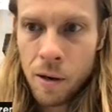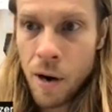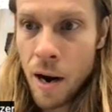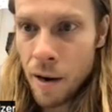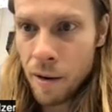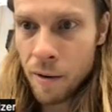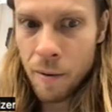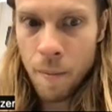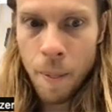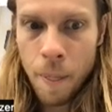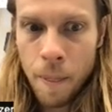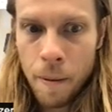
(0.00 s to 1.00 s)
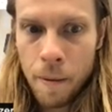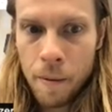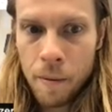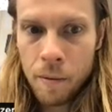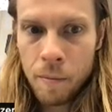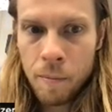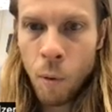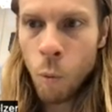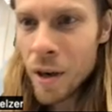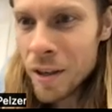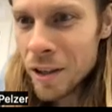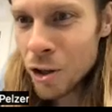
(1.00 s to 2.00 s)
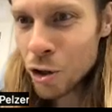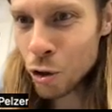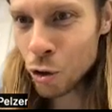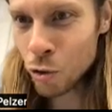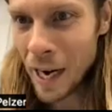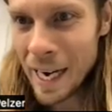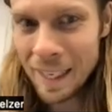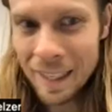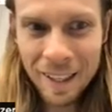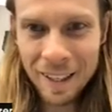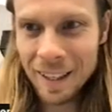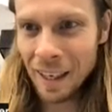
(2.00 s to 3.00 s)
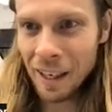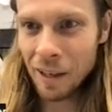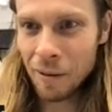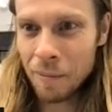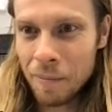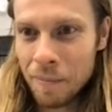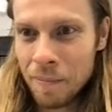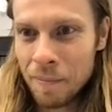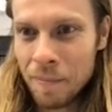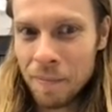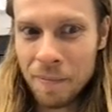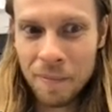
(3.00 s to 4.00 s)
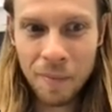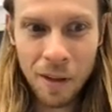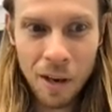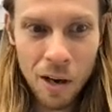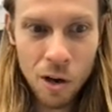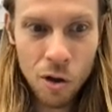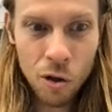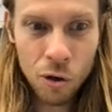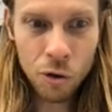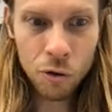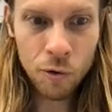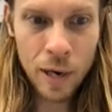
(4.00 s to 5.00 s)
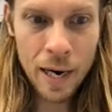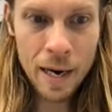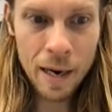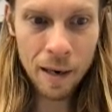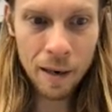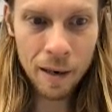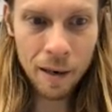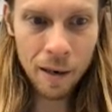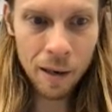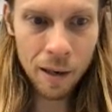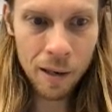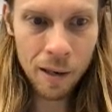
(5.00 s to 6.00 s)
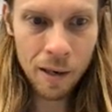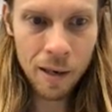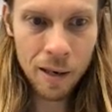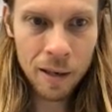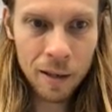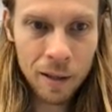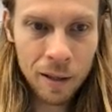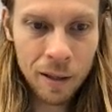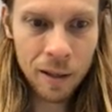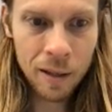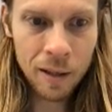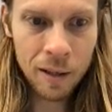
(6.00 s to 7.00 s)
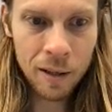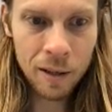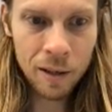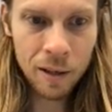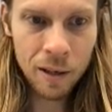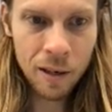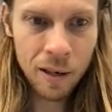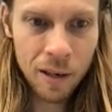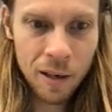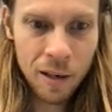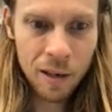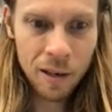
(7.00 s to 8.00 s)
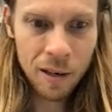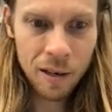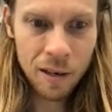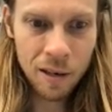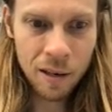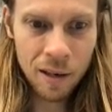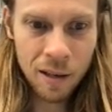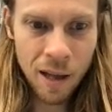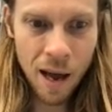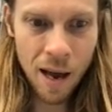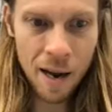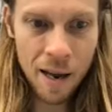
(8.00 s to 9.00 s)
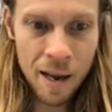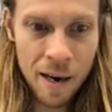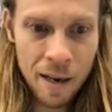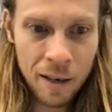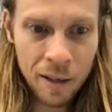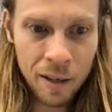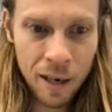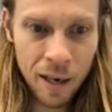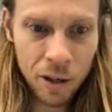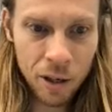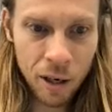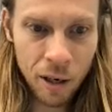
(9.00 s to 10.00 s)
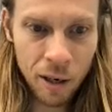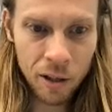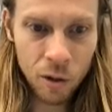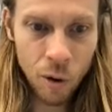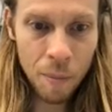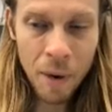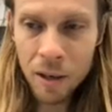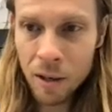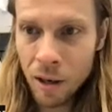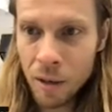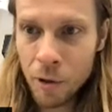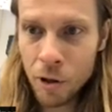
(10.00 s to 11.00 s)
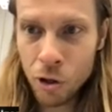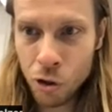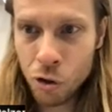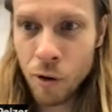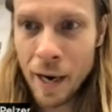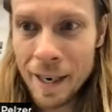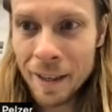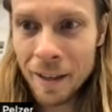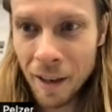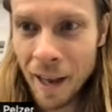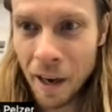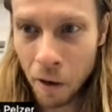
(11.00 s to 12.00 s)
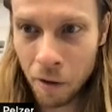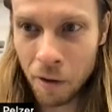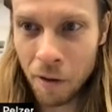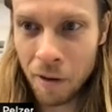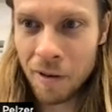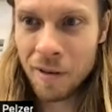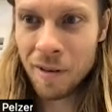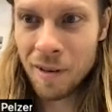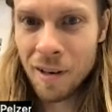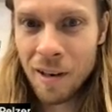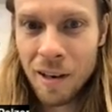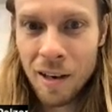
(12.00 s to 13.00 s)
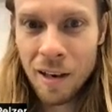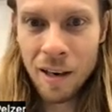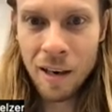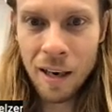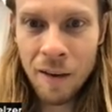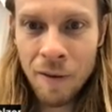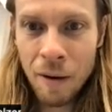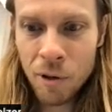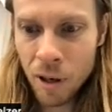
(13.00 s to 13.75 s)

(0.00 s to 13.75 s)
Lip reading: Great. But what does the train see? The train sees that it is stationary. So I'm not talking about the train's length. If I was